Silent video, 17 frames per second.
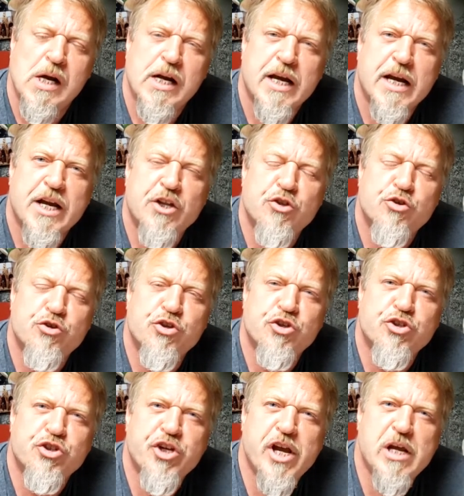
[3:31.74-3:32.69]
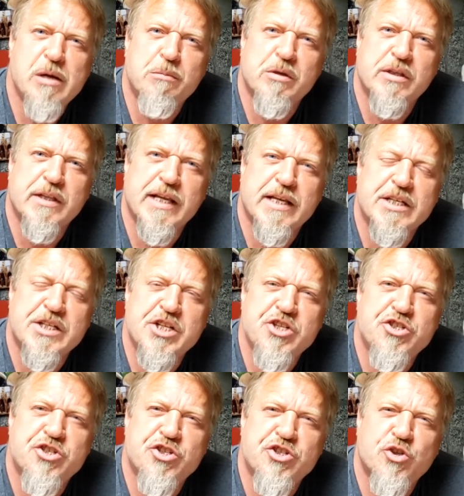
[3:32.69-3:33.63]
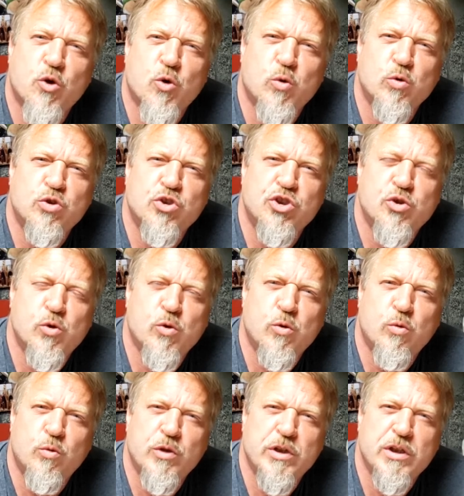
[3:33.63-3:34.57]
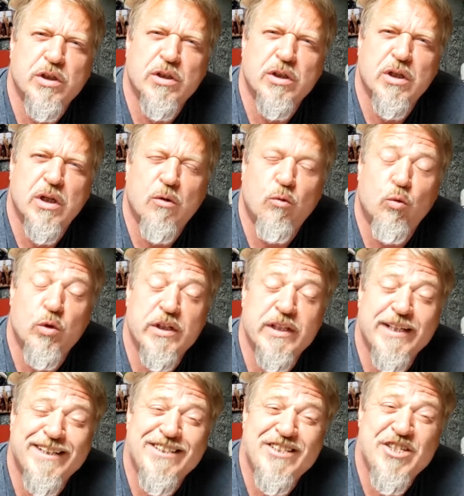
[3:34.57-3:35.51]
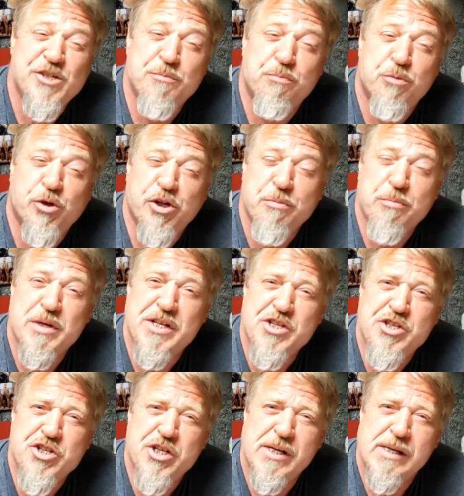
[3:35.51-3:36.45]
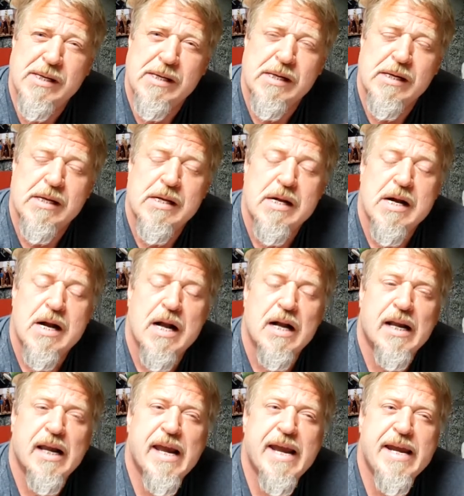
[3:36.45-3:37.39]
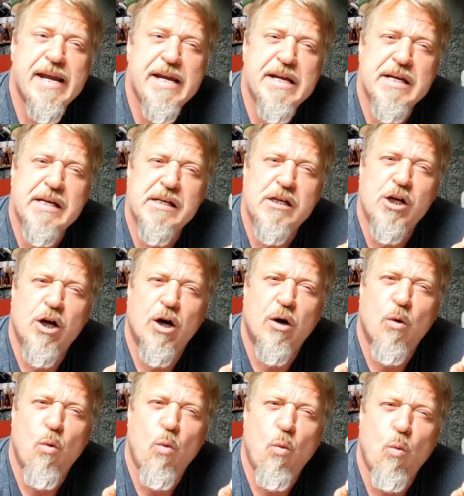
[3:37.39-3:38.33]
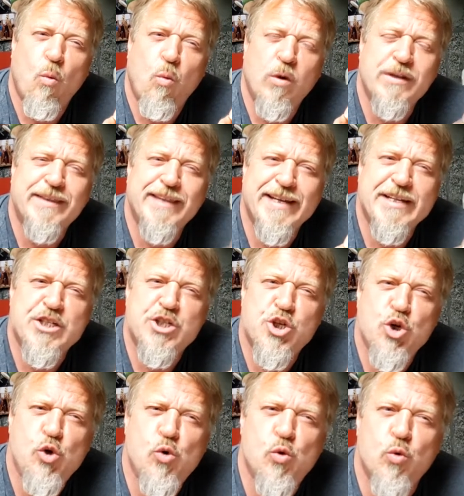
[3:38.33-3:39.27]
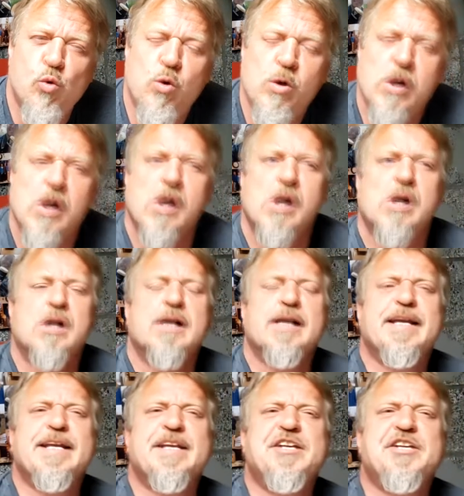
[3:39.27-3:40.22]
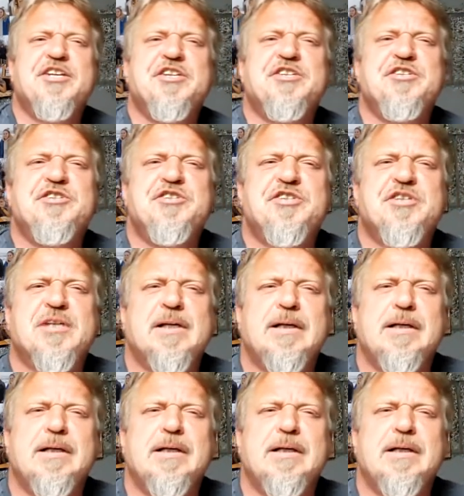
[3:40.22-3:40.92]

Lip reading: And there's a shaman that teaches old school religion pretty much. And what they do is